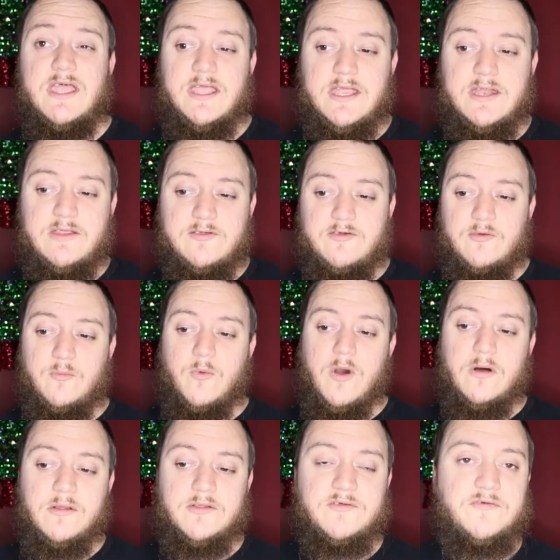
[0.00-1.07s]
EDC
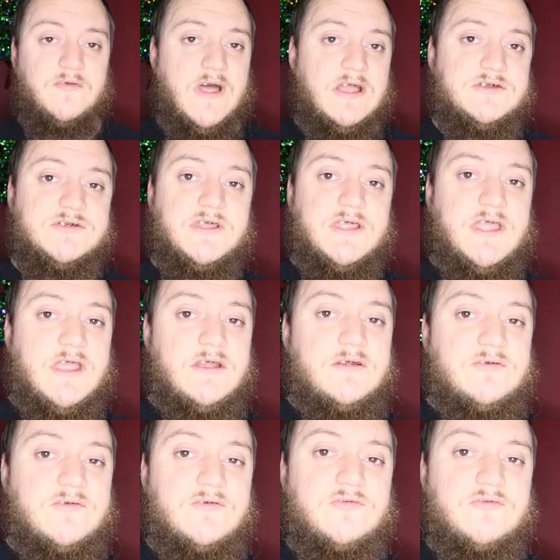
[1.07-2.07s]
wallets, flashlight carriers.